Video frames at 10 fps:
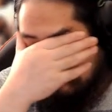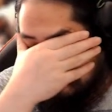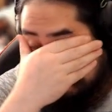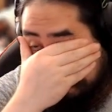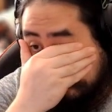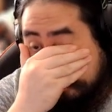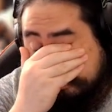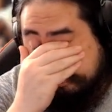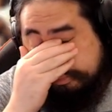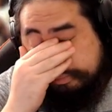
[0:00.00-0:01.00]
not sure.
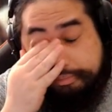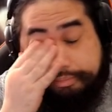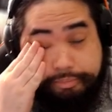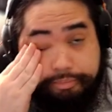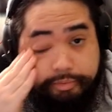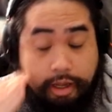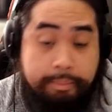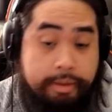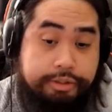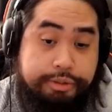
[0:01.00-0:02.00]
I'm
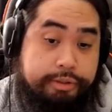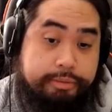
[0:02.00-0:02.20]
not sure.